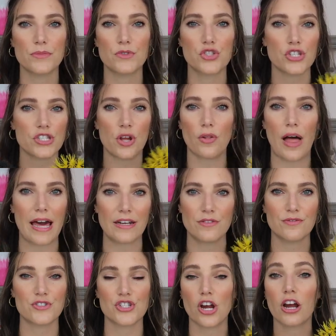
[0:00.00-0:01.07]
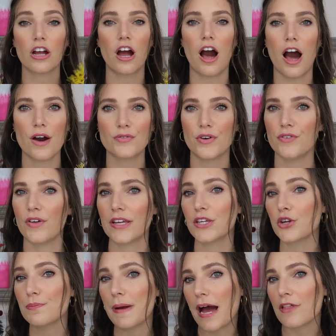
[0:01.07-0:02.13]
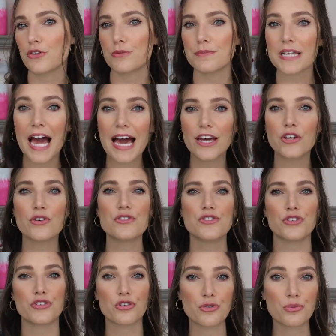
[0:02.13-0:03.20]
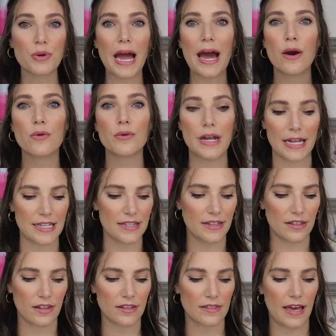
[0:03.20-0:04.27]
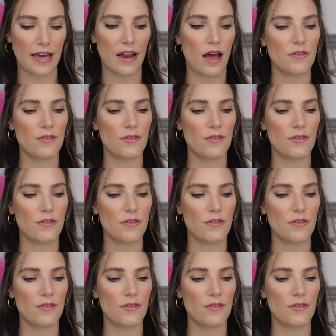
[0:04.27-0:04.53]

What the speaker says: just a lot of junk off of like your bathroom tiles, your grout, anything like that.